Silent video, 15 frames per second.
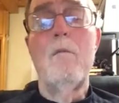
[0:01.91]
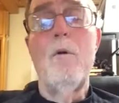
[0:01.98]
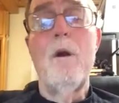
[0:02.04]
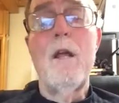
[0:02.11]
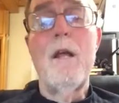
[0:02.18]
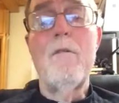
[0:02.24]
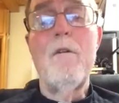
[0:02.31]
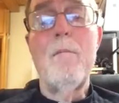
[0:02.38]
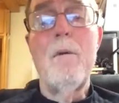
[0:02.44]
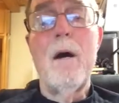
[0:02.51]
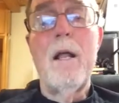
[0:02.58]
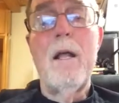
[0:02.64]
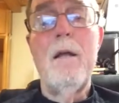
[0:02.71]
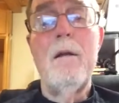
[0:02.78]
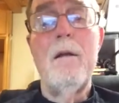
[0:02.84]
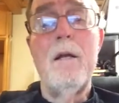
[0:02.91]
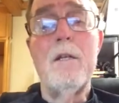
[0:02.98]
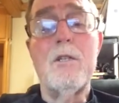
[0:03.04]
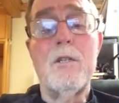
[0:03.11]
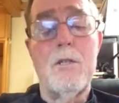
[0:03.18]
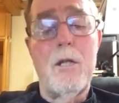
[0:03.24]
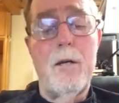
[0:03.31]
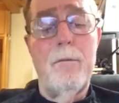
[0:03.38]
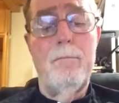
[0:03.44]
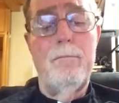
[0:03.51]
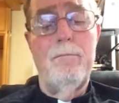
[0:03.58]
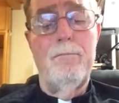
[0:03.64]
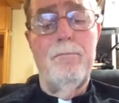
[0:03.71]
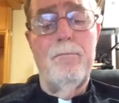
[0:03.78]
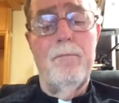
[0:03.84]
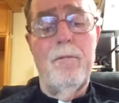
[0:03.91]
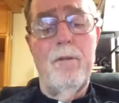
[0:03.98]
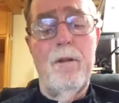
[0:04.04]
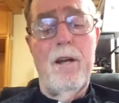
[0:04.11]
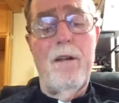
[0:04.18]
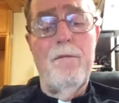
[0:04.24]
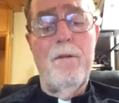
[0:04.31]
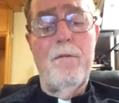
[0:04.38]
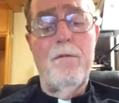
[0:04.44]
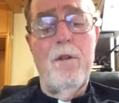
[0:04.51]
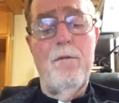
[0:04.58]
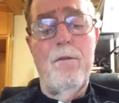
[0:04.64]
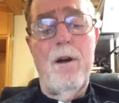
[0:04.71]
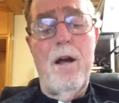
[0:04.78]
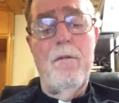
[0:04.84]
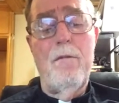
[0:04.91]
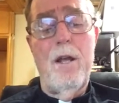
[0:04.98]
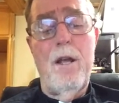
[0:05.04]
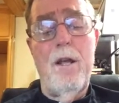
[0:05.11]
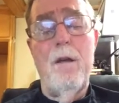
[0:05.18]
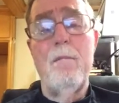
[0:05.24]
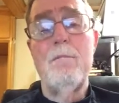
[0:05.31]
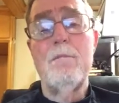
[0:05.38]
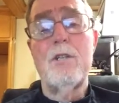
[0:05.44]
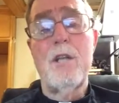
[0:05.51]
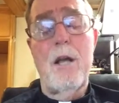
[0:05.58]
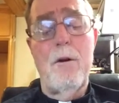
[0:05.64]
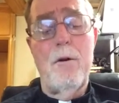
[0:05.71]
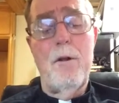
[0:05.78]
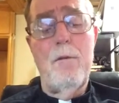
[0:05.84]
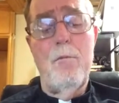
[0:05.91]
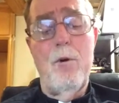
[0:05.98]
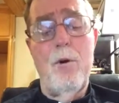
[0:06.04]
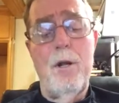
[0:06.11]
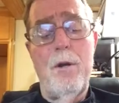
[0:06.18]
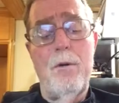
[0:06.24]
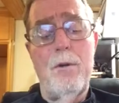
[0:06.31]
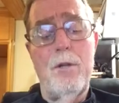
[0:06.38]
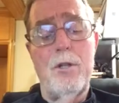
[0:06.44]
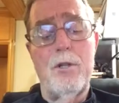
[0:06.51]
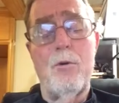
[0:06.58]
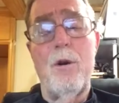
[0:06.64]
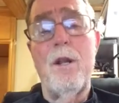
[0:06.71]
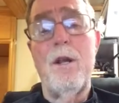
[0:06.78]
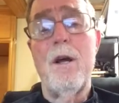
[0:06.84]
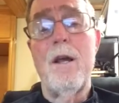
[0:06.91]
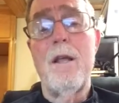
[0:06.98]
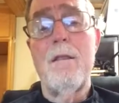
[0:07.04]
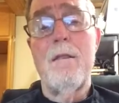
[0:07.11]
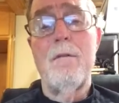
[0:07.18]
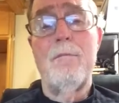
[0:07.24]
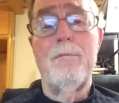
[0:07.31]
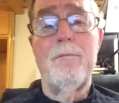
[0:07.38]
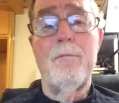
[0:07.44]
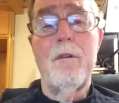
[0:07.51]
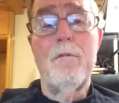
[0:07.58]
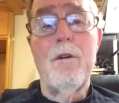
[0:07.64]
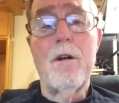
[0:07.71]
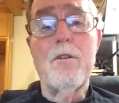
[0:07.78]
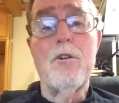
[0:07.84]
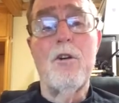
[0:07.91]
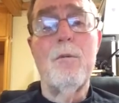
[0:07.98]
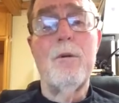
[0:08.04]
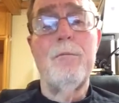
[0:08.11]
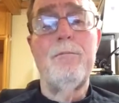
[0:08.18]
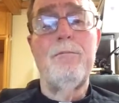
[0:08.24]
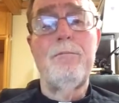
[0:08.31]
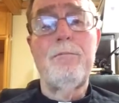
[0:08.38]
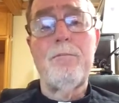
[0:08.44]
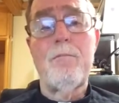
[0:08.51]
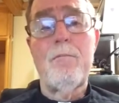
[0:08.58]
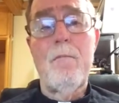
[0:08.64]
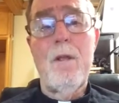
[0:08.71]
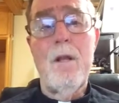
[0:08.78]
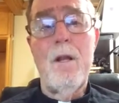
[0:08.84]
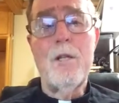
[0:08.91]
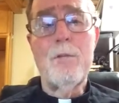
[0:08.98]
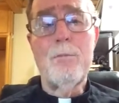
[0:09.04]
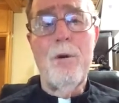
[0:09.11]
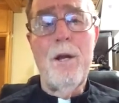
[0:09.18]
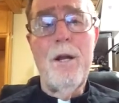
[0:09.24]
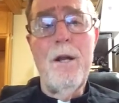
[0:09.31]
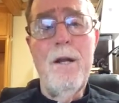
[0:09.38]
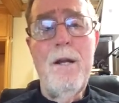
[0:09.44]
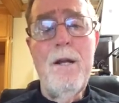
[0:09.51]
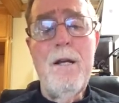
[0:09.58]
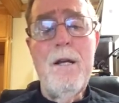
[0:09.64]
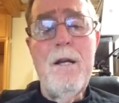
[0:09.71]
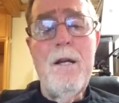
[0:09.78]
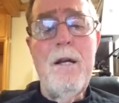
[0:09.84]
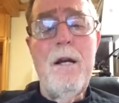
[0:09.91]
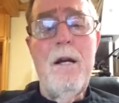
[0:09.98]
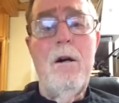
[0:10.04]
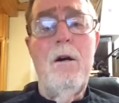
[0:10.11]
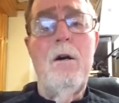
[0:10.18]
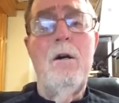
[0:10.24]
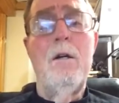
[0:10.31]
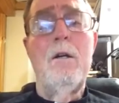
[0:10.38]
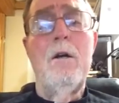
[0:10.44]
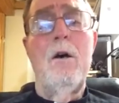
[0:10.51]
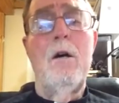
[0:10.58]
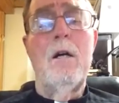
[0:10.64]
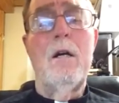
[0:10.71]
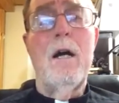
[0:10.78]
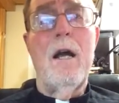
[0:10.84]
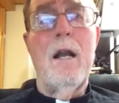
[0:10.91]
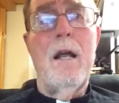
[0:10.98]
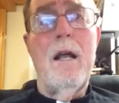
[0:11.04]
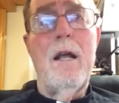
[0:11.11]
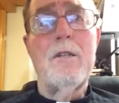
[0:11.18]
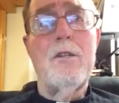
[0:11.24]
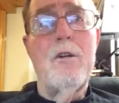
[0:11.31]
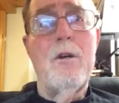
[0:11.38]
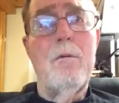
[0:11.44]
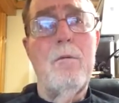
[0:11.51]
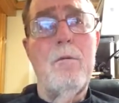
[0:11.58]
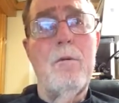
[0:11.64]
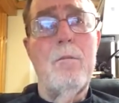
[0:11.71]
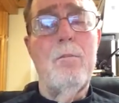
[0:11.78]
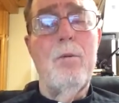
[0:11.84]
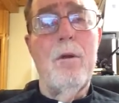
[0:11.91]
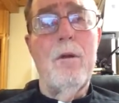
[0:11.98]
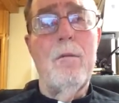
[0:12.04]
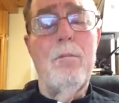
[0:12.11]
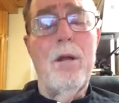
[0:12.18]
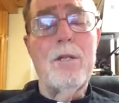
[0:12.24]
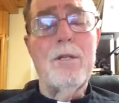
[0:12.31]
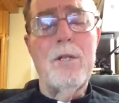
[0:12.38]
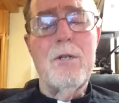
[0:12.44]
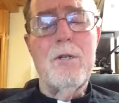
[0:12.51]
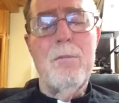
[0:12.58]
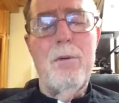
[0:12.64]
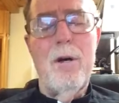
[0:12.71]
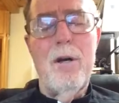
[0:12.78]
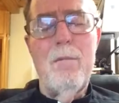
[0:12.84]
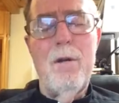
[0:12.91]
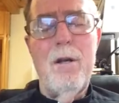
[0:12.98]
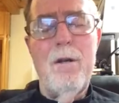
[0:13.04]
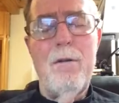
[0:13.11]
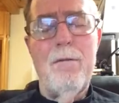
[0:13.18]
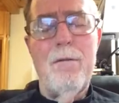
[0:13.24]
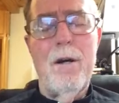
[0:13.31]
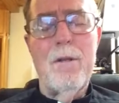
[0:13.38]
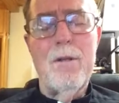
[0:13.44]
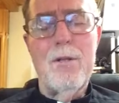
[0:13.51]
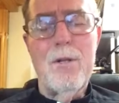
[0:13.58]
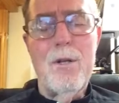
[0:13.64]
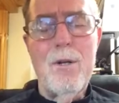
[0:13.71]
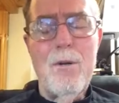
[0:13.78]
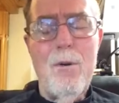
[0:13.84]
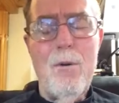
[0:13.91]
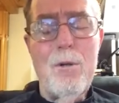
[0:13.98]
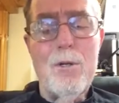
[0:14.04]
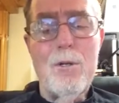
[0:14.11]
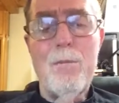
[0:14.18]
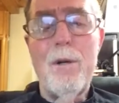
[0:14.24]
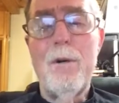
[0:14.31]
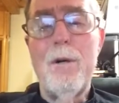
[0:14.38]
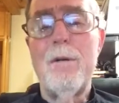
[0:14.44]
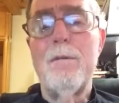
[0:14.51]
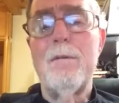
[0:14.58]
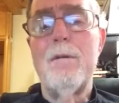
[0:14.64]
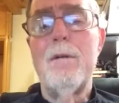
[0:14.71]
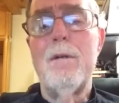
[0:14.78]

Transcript: Good morning, everybody. It's 9:55 a.m. Saturday morning on the 29th of October. Let's pray. God, I ask your blessings upon me, Father, Son, and Holy Spirit.